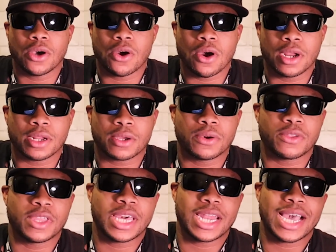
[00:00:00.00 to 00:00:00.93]
article
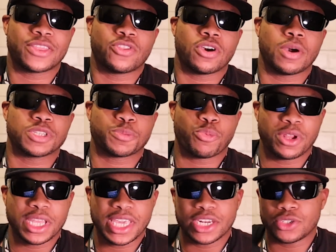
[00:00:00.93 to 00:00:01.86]
that I thought was
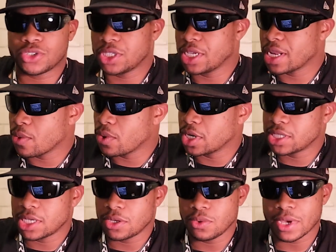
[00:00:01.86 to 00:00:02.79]
pretty interesting. I want
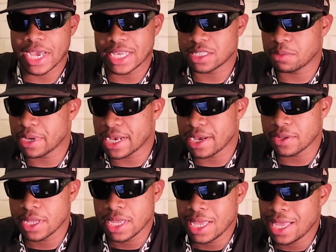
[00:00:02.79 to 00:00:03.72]
to tell you guys about.